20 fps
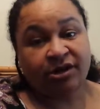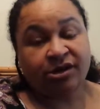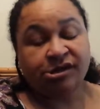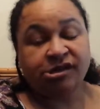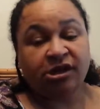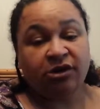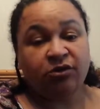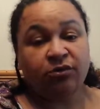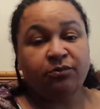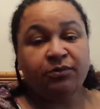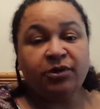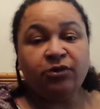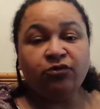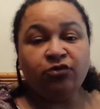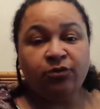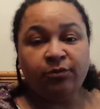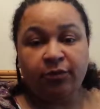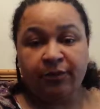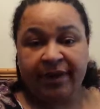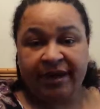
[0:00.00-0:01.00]
So
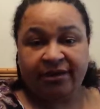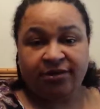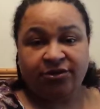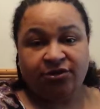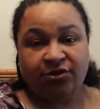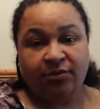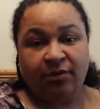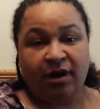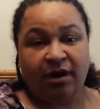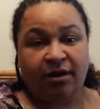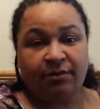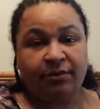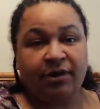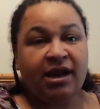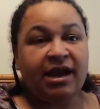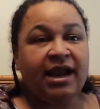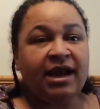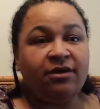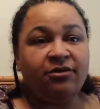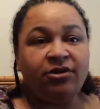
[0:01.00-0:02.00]
build the momentum up,
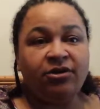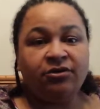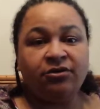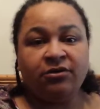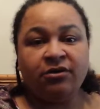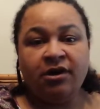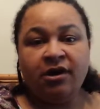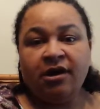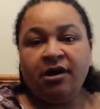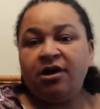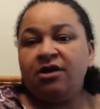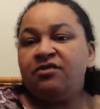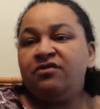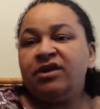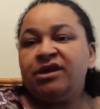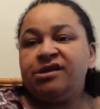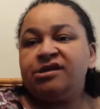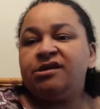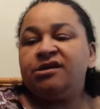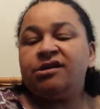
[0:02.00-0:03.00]
allow your
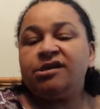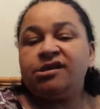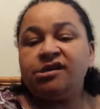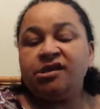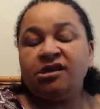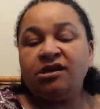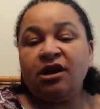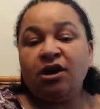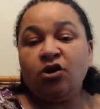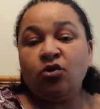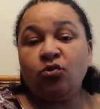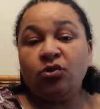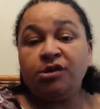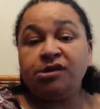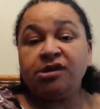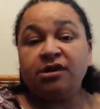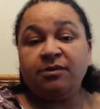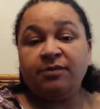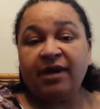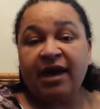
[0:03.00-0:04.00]
residents to know
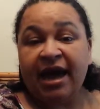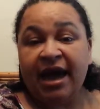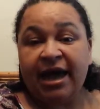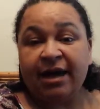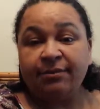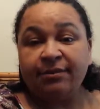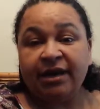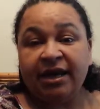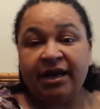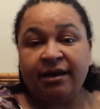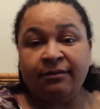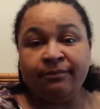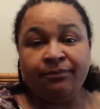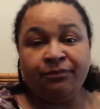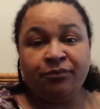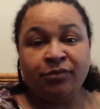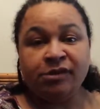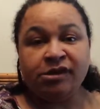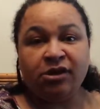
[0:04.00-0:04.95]
what's going to be happening.